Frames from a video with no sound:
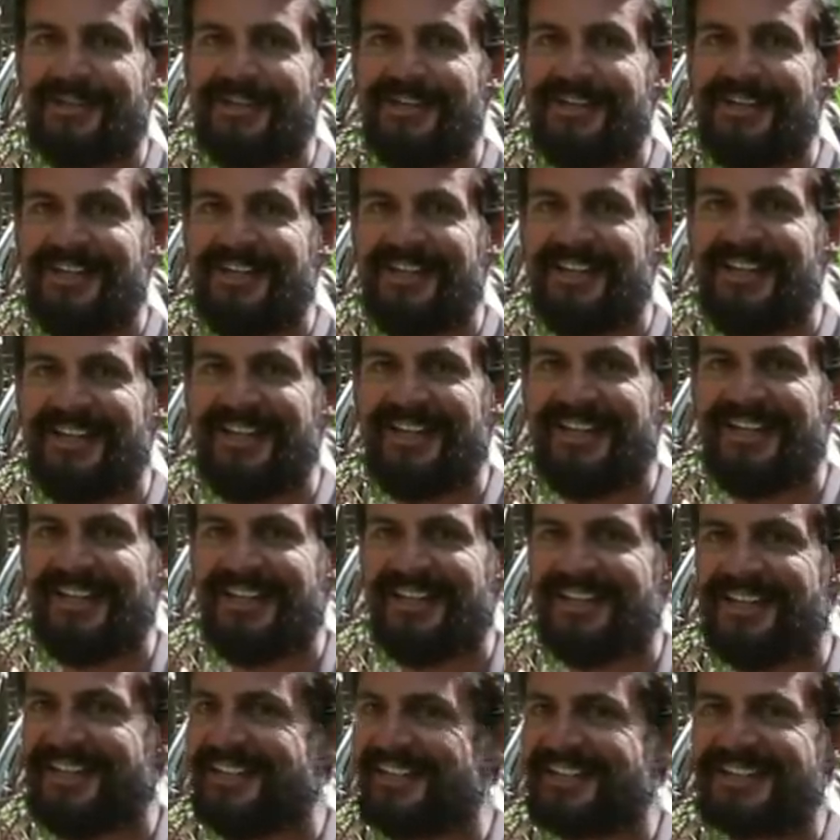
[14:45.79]
you can't get rid of
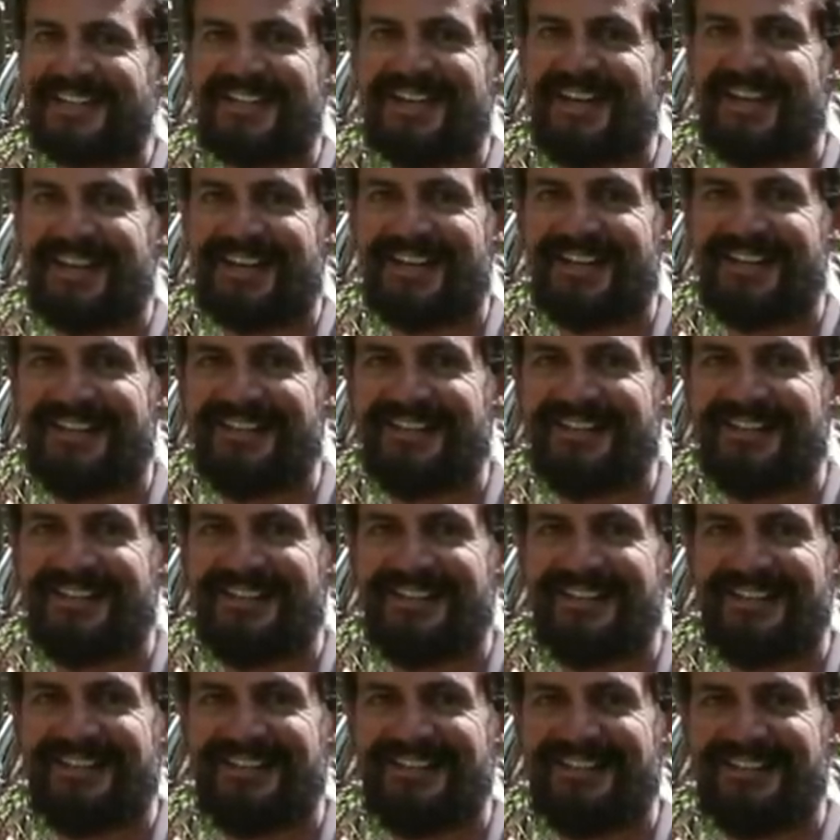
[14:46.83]
it. You're stuck. All
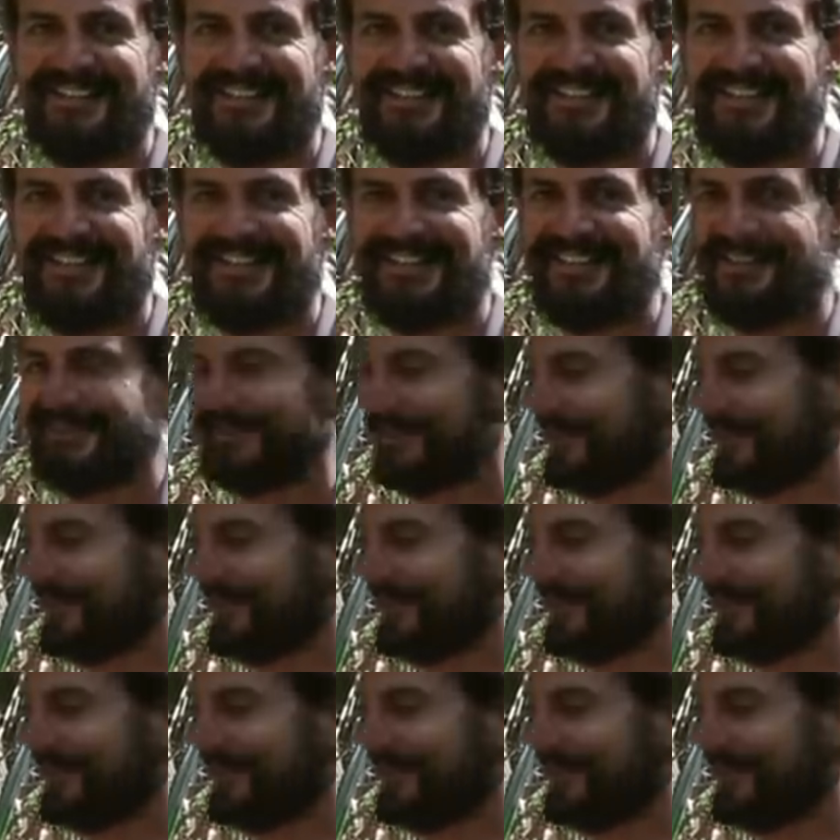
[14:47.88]
right?